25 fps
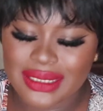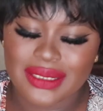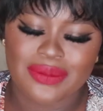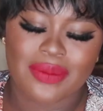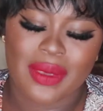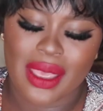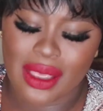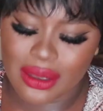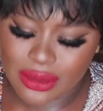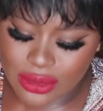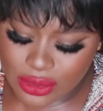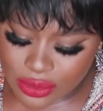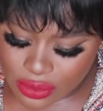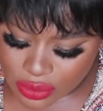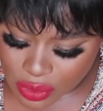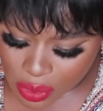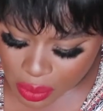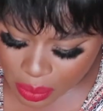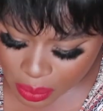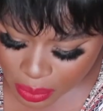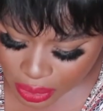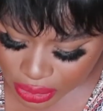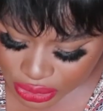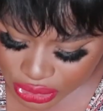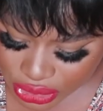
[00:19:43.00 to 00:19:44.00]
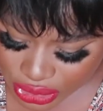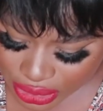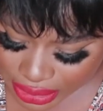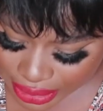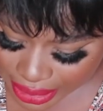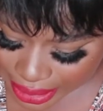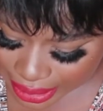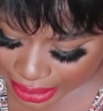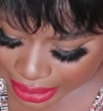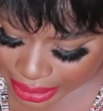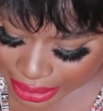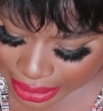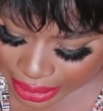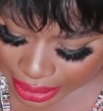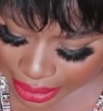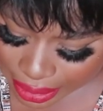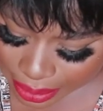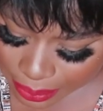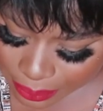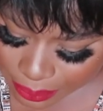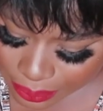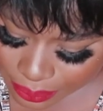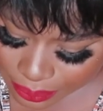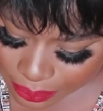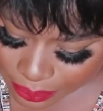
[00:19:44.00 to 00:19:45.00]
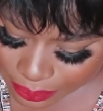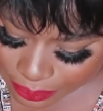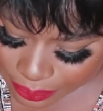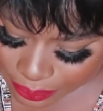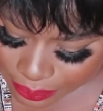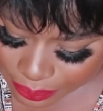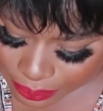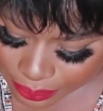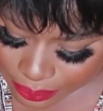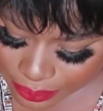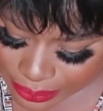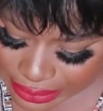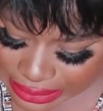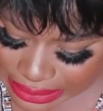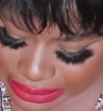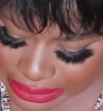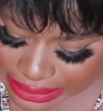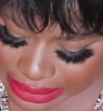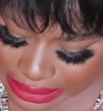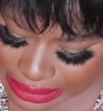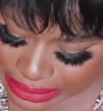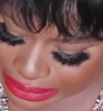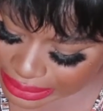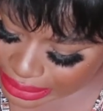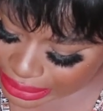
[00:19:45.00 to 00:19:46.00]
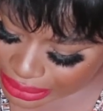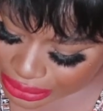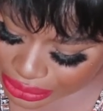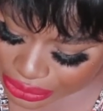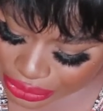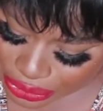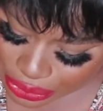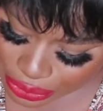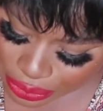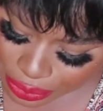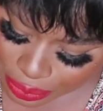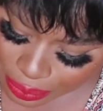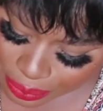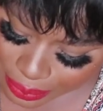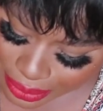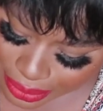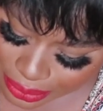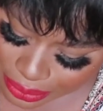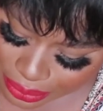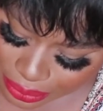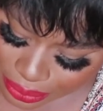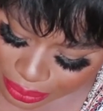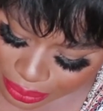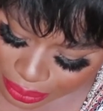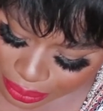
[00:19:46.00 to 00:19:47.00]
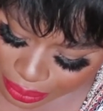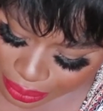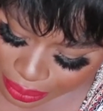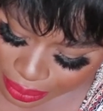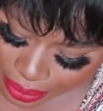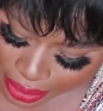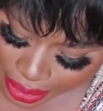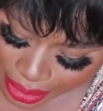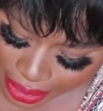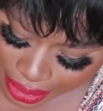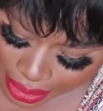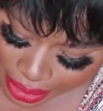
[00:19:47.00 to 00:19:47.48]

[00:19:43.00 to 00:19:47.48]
smells so much like seasoning cube. I don't know,